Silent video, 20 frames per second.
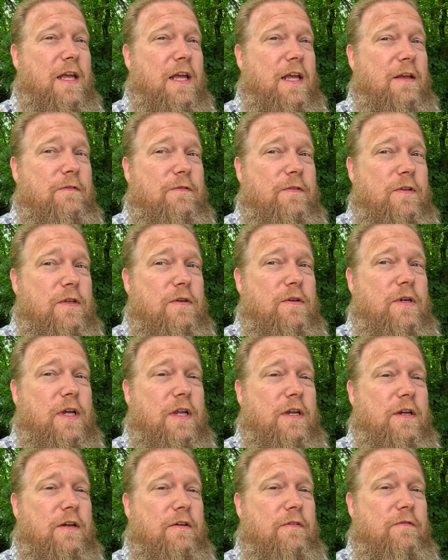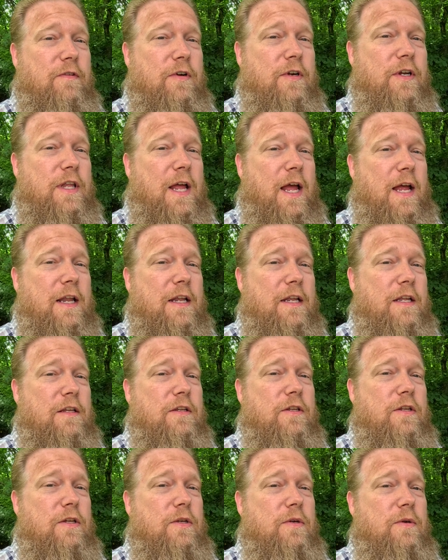if you can convert that
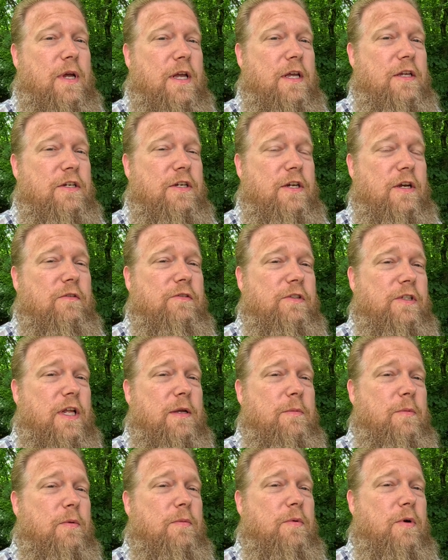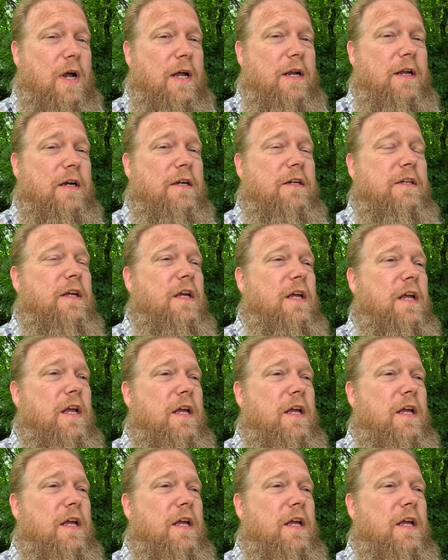into a shelf-stable product